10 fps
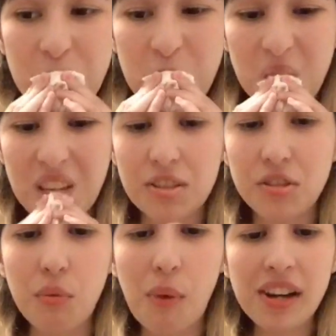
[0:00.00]
Yeah, so
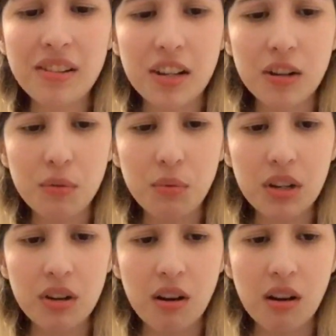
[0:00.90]
right now we
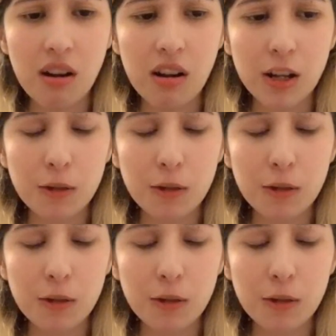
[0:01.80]
are on,